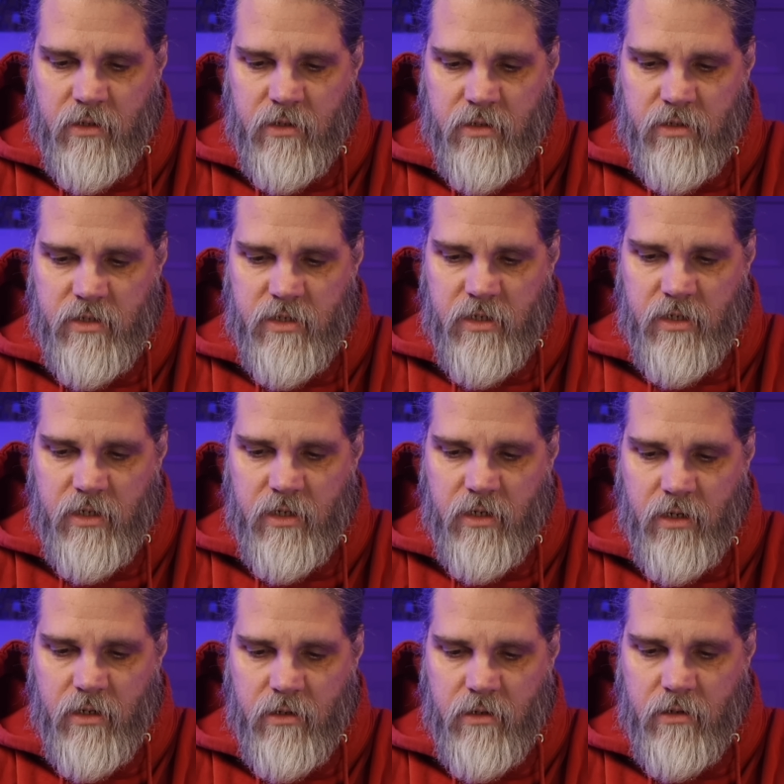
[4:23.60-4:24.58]

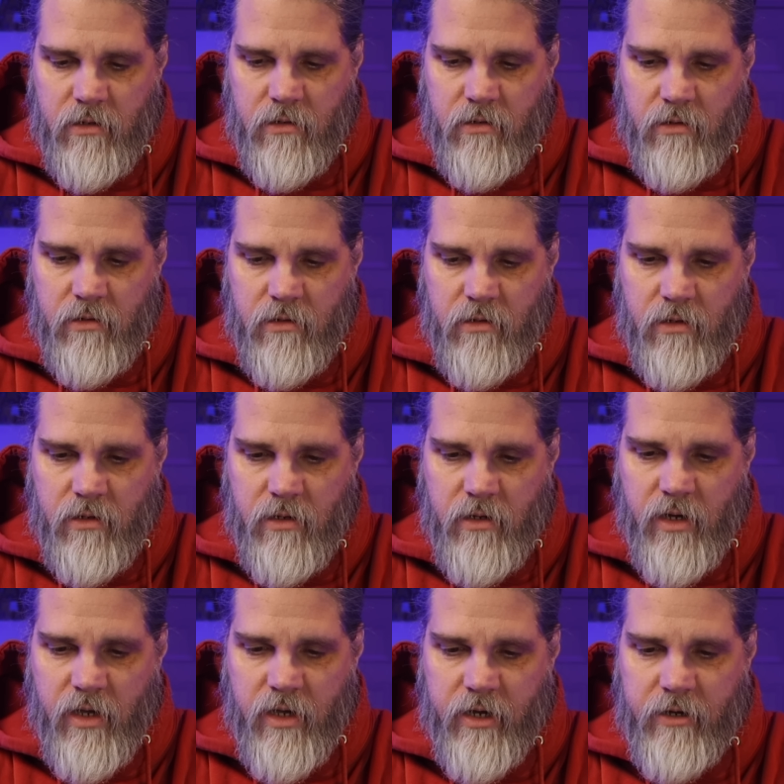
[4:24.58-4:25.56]

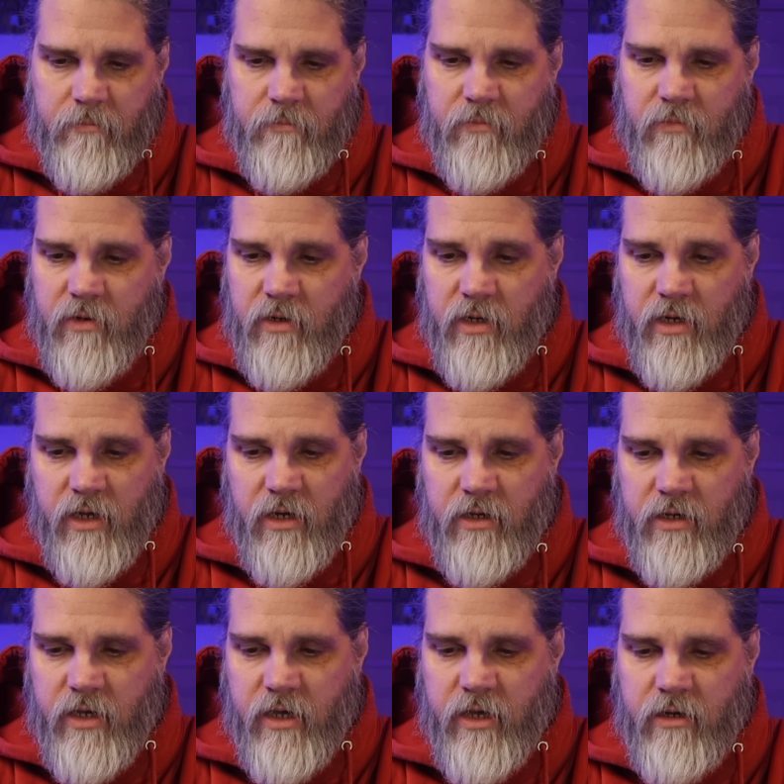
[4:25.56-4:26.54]
Z9.
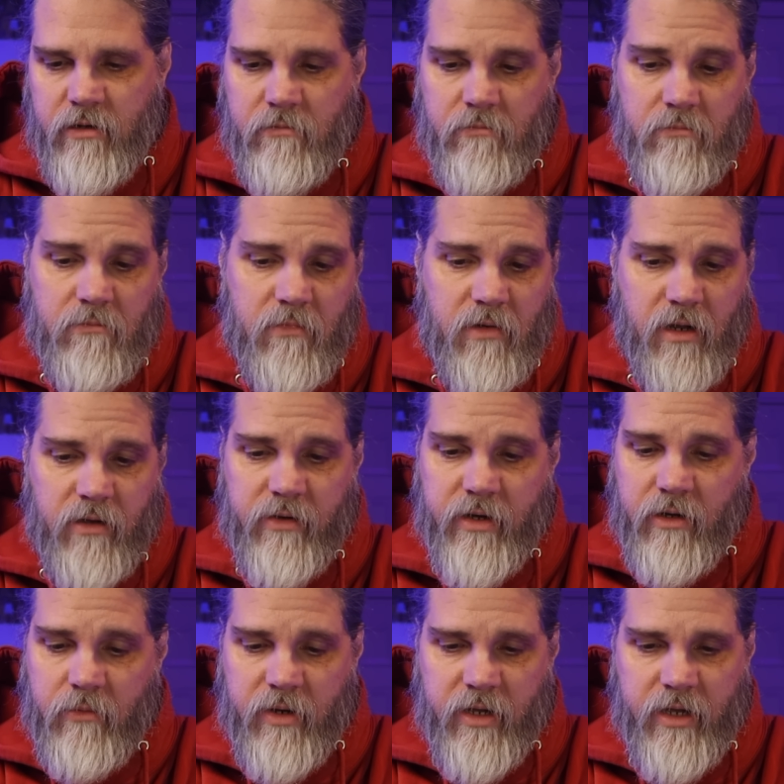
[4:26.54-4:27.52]
Hit Done. And
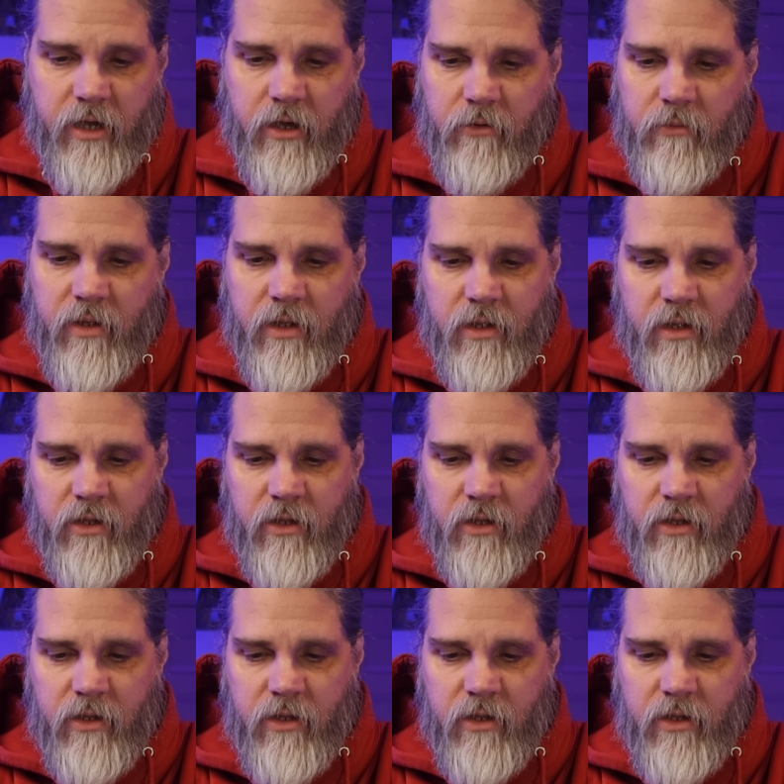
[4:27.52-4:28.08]
there we go.